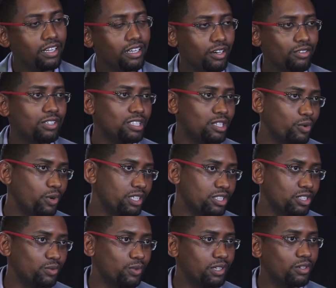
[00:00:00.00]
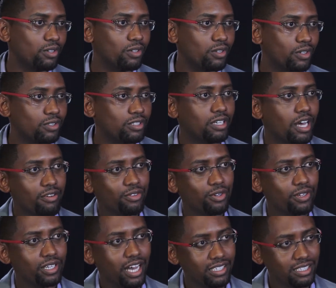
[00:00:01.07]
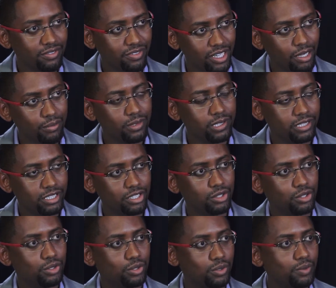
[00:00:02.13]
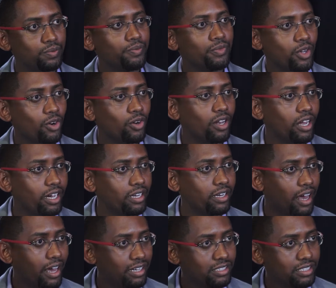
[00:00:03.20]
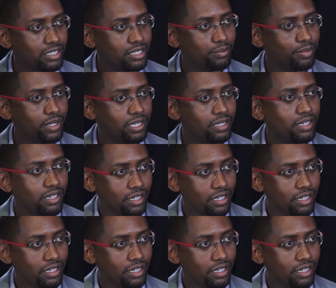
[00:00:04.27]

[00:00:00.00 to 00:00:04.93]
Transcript: Now there's a question whether or not everyone has availability to online access, but